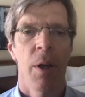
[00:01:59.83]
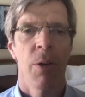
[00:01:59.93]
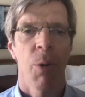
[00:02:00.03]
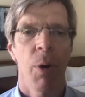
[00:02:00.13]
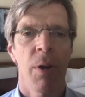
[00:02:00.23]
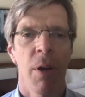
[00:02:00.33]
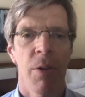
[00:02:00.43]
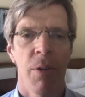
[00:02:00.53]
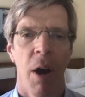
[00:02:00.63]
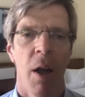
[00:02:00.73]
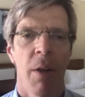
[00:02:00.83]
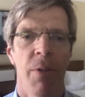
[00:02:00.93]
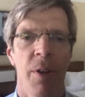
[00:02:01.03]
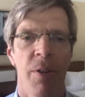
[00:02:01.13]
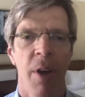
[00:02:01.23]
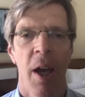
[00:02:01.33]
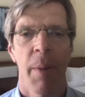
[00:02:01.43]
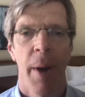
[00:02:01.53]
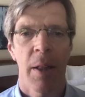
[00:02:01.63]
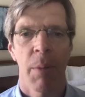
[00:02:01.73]
So what does all of this say
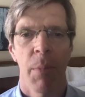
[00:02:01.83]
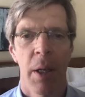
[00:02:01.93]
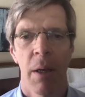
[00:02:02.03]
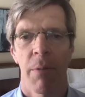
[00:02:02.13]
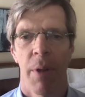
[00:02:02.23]
about the meaning of